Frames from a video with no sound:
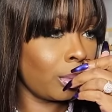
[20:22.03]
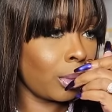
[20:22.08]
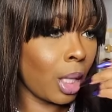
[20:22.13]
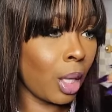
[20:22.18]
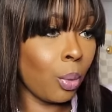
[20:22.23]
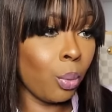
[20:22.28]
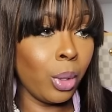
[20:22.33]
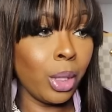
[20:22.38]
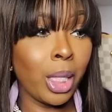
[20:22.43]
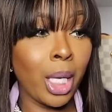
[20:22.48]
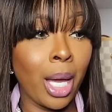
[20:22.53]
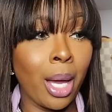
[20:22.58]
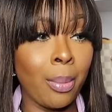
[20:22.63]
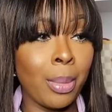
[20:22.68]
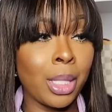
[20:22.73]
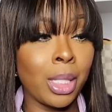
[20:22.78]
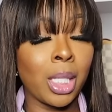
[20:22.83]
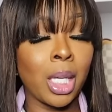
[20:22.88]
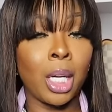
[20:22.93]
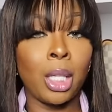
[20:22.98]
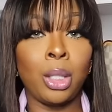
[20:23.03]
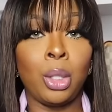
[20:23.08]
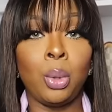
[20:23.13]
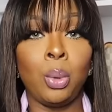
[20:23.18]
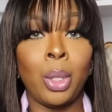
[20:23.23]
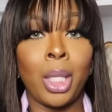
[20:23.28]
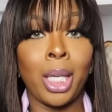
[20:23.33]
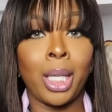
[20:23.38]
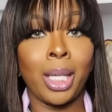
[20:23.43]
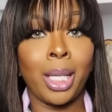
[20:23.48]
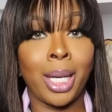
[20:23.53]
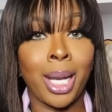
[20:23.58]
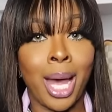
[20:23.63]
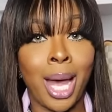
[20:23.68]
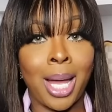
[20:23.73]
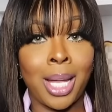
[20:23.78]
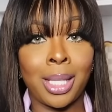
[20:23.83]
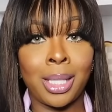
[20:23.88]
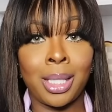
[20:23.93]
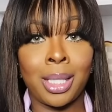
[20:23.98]
And with Amazon, you
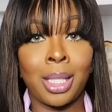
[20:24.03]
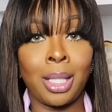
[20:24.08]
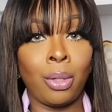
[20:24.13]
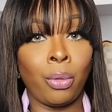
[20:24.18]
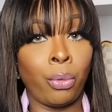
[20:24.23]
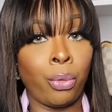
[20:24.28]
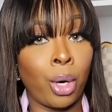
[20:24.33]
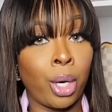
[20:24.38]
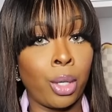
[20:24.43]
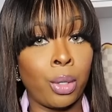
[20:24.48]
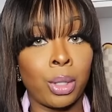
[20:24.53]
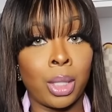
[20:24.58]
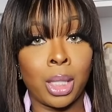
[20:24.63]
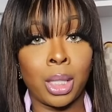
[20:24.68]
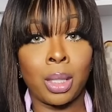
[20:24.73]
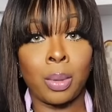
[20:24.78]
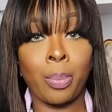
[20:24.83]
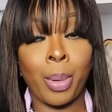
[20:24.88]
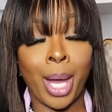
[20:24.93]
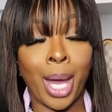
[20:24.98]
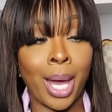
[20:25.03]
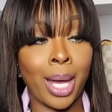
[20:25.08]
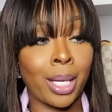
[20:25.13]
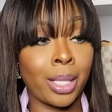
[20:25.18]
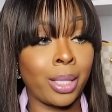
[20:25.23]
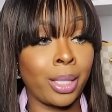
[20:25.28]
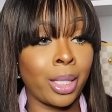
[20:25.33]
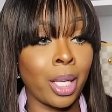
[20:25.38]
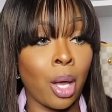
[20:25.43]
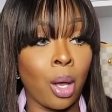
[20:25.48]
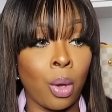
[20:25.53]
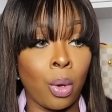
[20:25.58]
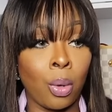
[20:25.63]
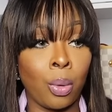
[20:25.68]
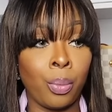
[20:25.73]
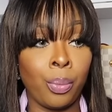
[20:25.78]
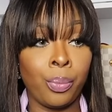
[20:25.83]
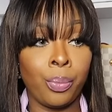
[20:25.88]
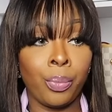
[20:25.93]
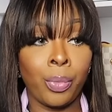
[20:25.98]
cannot send fragrances back,
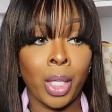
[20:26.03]
so